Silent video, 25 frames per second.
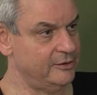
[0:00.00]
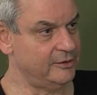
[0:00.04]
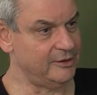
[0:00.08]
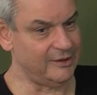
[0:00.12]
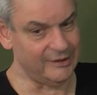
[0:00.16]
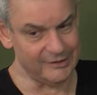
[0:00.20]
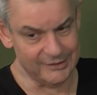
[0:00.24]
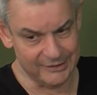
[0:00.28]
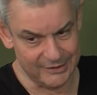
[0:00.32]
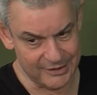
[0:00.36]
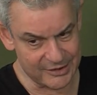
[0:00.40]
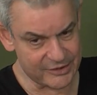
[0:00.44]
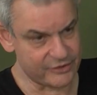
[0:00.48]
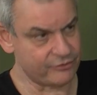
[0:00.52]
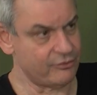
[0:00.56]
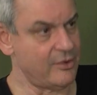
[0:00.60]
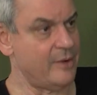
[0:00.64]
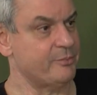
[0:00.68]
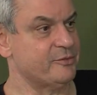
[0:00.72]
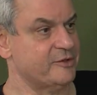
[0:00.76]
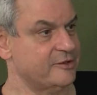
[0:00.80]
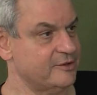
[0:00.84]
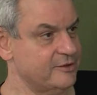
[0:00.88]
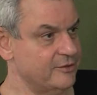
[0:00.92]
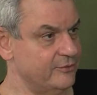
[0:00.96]
It
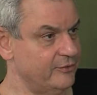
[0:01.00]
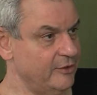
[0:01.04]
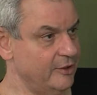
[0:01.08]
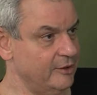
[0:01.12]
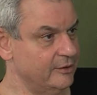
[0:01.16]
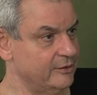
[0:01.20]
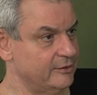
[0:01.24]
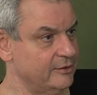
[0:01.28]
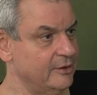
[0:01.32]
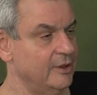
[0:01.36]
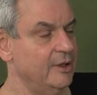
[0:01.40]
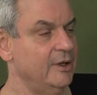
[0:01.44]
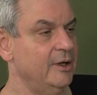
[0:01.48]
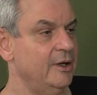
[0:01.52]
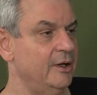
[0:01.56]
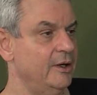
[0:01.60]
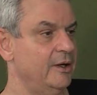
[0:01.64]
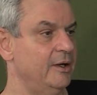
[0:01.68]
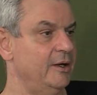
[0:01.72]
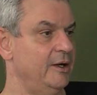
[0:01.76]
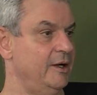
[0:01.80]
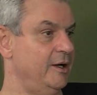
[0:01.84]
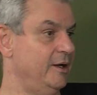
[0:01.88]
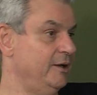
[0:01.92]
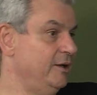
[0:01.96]
disrupts the field.
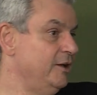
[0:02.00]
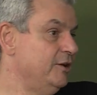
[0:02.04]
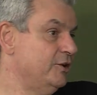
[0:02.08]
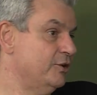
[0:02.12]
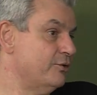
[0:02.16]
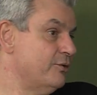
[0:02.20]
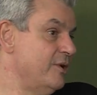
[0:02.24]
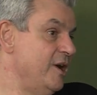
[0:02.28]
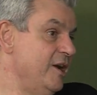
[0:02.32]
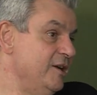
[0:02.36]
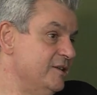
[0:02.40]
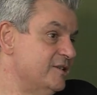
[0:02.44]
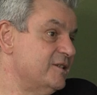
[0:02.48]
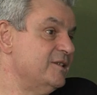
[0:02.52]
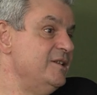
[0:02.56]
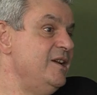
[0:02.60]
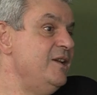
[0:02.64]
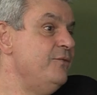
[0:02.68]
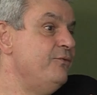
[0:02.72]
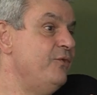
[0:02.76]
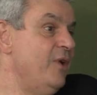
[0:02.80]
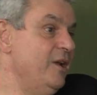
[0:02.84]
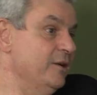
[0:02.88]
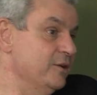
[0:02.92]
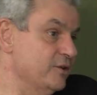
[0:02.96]
And it creates
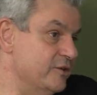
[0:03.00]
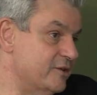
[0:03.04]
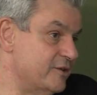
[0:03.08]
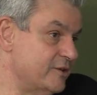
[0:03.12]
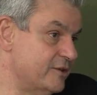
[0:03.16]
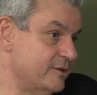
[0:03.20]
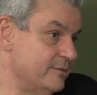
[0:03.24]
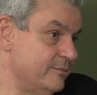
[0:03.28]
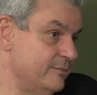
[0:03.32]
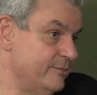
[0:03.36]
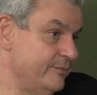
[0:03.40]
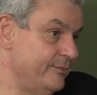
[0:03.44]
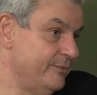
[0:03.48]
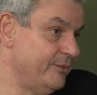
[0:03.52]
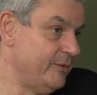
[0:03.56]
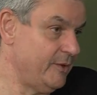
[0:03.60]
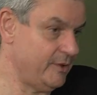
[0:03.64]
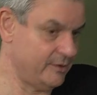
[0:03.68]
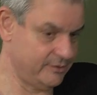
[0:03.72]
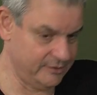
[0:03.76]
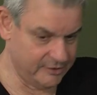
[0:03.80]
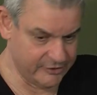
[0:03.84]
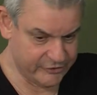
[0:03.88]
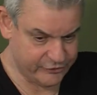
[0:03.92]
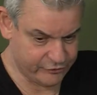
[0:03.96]
events.
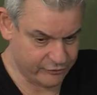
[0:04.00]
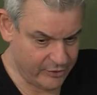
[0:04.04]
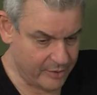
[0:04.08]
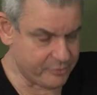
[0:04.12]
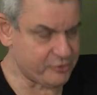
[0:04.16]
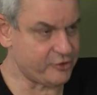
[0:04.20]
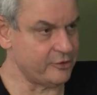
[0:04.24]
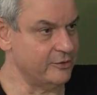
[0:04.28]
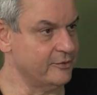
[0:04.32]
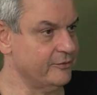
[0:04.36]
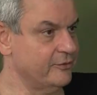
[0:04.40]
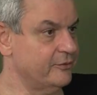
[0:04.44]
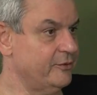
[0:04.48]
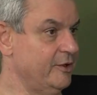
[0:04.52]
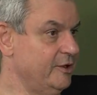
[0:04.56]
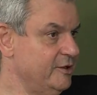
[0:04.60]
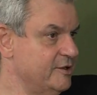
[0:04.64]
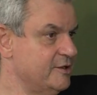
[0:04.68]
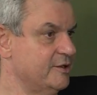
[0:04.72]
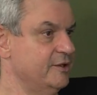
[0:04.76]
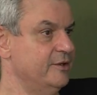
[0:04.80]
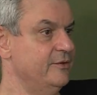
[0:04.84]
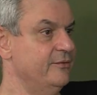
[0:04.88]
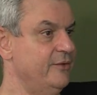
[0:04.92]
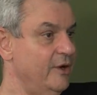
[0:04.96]
Disruption of a field is
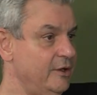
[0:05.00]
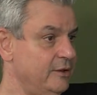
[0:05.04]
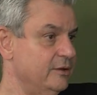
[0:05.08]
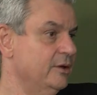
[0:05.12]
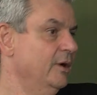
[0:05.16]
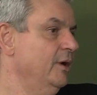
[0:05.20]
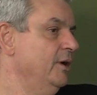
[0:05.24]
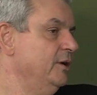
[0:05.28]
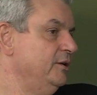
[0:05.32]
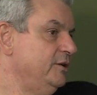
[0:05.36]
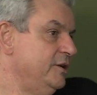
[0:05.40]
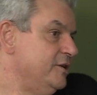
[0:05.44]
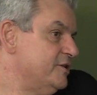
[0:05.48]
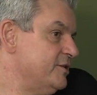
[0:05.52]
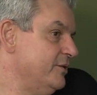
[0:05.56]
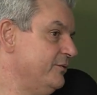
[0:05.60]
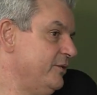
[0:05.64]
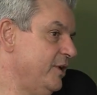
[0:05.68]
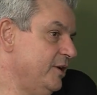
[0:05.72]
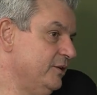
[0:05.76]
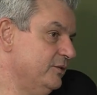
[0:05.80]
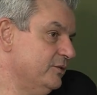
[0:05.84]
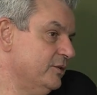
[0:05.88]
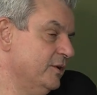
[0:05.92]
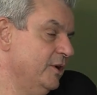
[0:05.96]
an event. This
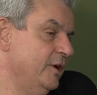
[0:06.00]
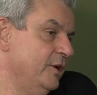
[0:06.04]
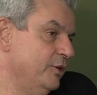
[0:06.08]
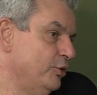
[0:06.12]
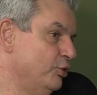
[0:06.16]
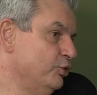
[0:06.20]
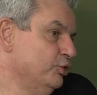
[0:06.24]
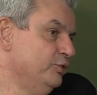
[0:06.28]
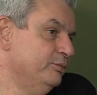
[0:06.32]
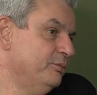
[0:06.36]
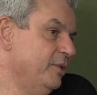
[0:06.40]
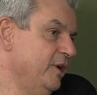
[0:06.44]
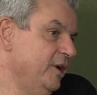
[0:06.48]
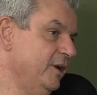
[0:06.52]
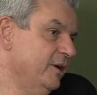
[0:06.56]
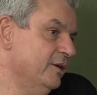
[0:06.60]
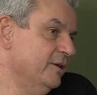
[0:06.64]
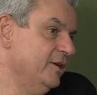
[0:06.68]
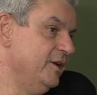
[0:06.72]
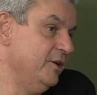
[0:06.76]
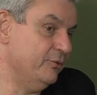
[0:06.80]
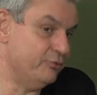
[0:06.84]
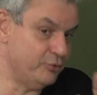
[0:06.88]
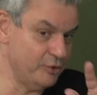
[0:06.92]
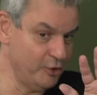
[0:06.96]
event could be,
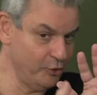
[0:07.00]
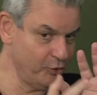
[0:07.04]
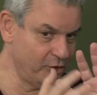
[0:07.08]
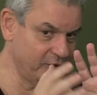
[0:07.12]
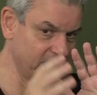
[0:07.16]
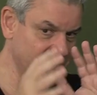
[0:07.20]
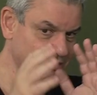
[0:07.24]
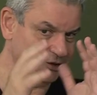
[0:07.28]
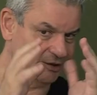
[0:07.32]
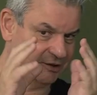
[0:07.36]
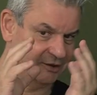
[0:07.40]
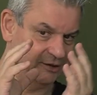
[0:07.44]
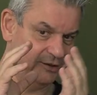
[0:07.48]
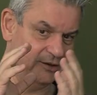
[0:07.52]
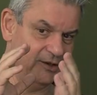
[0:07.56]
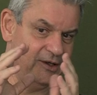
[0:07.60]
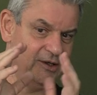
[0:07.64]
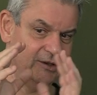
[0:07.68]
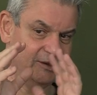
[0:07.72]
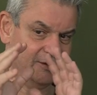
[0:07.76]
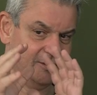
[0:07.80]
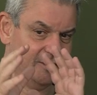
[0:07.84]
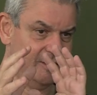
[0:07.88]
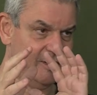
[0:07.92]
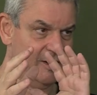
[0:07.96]
if we look at it
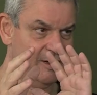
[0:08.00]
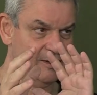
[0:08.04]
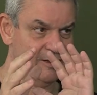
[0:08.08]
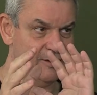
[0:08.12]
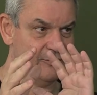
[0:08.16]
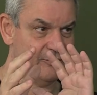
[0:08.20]
an